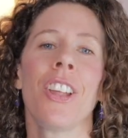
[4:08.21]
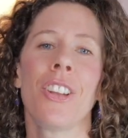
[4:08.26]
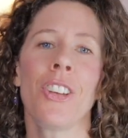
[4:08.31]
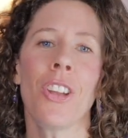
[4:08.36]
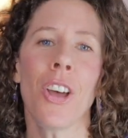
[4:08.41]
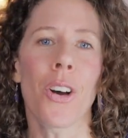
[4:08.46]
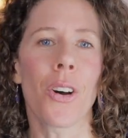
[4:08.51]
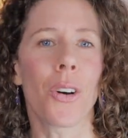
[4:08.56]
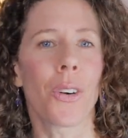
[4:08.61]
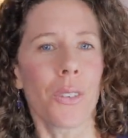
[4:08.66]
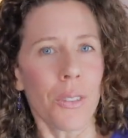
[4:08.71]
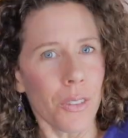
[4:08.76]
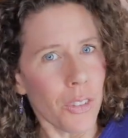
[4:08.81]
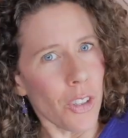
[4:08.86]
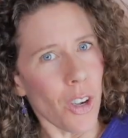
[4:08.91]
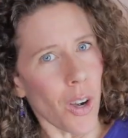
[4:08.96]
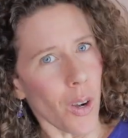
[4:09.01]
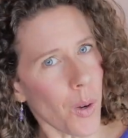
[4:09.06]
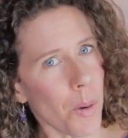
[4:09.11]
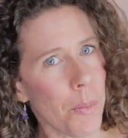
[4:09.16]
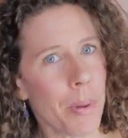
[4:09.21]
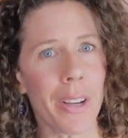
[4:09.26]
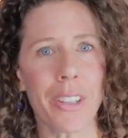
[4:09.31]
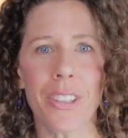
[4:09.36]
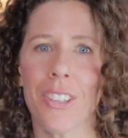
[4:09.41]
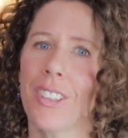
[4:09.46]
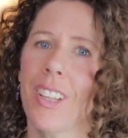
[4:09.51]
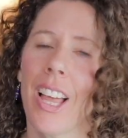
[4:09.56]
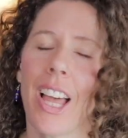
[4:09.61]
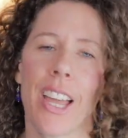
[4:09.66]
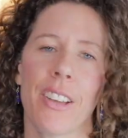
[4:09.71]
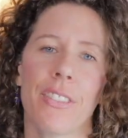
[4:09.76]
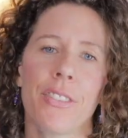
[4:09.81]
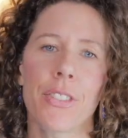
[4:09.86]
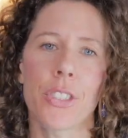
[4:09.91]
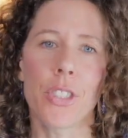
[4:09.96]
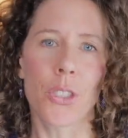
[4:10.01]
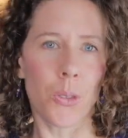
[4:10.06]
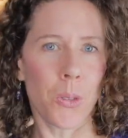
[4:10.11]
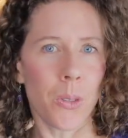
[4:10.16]
No, go about your life.
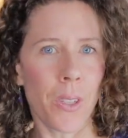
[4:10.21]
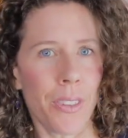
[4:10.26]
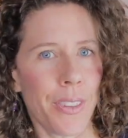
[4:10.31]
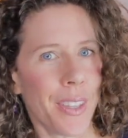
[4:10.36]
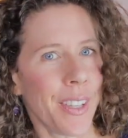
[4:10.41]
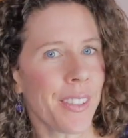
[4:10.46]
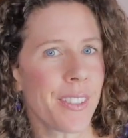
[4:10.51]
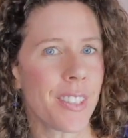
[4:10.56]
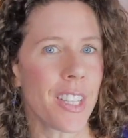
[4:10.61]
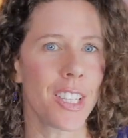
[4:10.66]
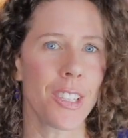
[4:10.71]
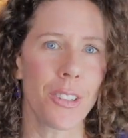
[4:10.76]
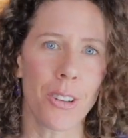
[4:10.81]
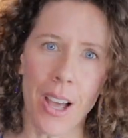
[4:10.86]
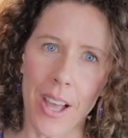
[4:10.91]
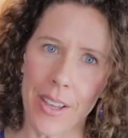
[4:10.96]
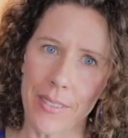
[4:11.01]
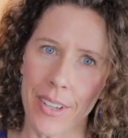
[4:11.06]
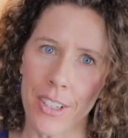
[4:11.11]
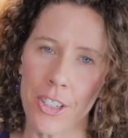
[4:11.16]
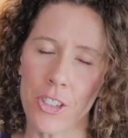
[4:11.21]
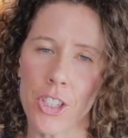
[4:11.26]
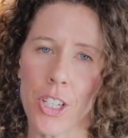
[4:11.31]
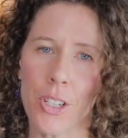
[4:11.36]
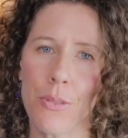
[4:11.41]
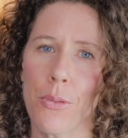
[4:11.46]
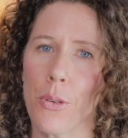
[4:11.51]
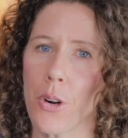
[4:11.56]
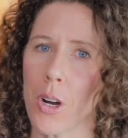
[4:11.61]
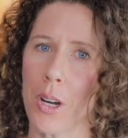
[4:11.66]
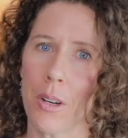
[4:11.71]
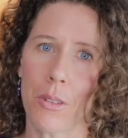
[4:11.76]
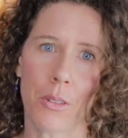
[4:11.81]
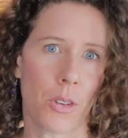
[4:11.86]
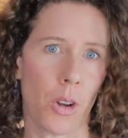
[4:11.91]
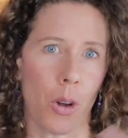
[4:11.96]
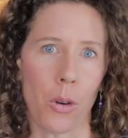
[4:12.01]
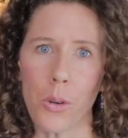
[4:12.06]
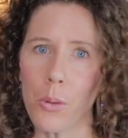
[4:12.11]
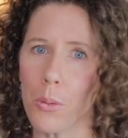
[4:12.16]
Do the things that you have energy for.
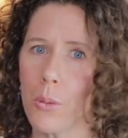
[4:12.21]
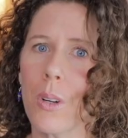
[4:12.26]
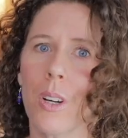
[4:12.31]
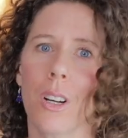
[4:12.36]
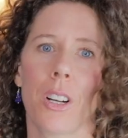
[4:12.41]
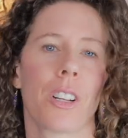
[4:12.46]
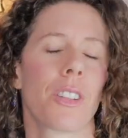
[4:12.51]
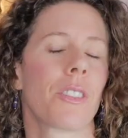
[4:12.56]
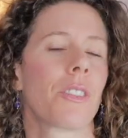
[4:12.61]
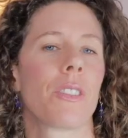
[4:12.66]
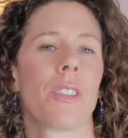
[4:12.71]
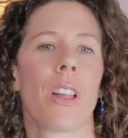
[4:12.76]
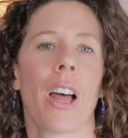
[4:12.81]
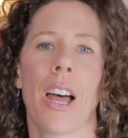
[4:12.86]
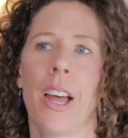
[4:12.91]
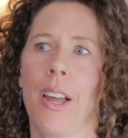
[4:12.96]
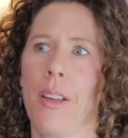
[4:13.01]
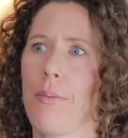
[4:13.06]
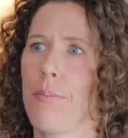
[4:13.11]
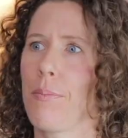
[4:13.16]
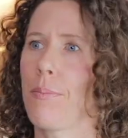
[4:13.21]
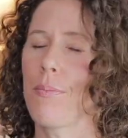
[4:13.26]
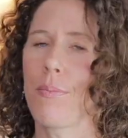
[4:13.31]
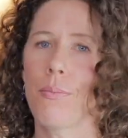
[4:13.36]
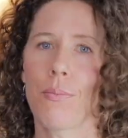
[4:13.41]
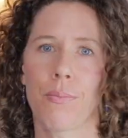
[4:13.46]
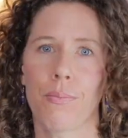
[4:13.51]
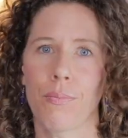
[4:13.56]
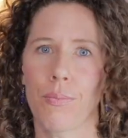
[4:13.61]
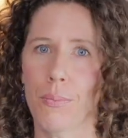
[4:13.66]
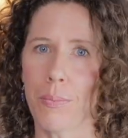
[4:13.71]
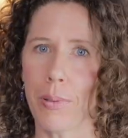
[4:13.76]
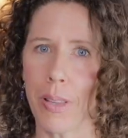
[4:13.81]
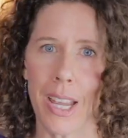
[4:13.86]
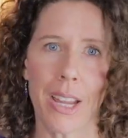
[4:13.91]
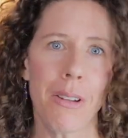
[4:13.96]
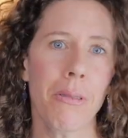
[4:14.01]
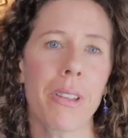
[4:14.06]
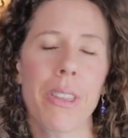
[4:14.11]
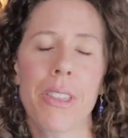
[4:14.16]
Go to work. Uh,
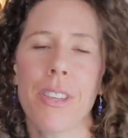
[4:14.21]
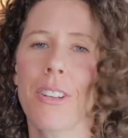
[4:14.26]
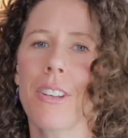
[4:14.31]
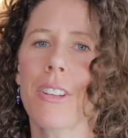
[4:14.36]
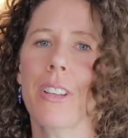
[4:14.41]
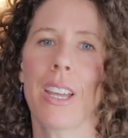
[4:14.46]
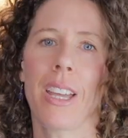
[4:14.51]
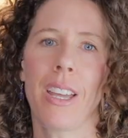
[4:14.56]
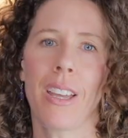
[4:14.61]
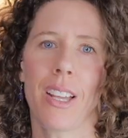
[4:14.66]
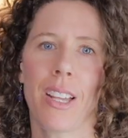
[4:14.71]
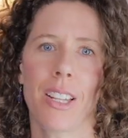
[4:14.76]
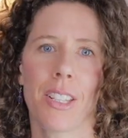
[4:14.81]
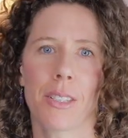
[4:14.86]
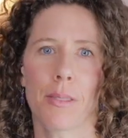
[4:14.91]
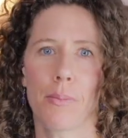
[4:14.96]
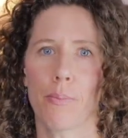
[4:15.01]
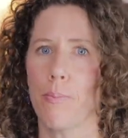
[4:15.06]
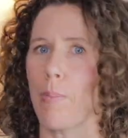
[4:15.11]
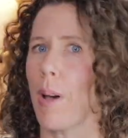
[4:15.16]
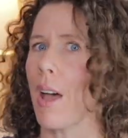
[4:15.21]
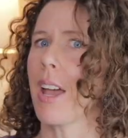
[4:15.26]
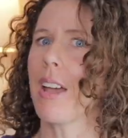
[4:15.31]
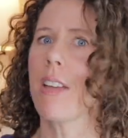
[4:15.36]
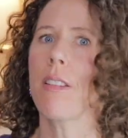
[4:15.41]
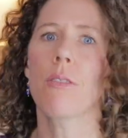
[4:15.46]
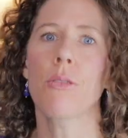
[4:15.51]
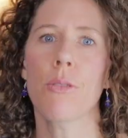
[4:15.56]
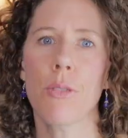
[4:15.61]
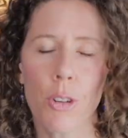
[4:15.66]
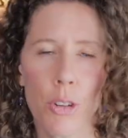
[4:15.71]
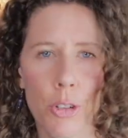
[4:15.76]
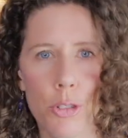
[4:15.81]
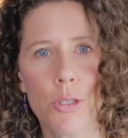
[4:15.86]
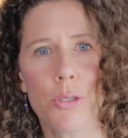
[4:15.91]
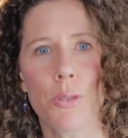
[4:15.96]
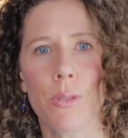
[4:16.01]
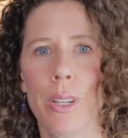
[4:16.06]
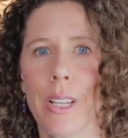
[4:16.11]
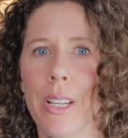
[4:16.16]
play with your kids. Buy
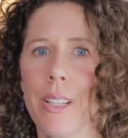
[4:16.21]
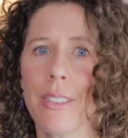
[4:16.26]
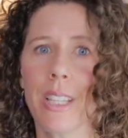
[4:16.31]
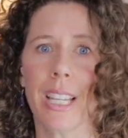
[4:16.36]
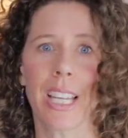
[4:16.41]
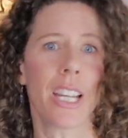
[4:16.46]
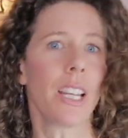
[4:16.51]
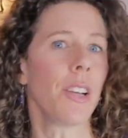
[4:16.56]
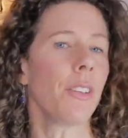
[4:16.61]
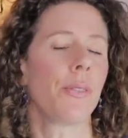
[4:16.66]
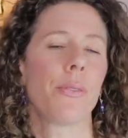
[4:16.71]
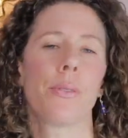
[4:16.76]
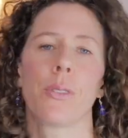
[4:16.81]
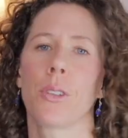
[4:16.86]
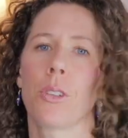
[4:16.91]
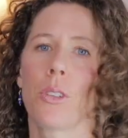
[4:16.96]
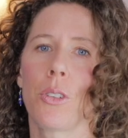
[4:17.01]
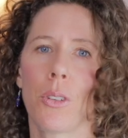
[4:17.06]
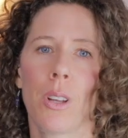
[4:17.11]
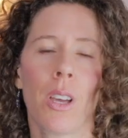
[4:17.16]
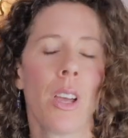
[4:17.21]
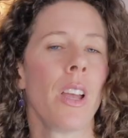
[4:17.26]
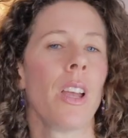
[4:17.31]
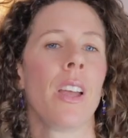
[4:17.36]
groceries. Eat food.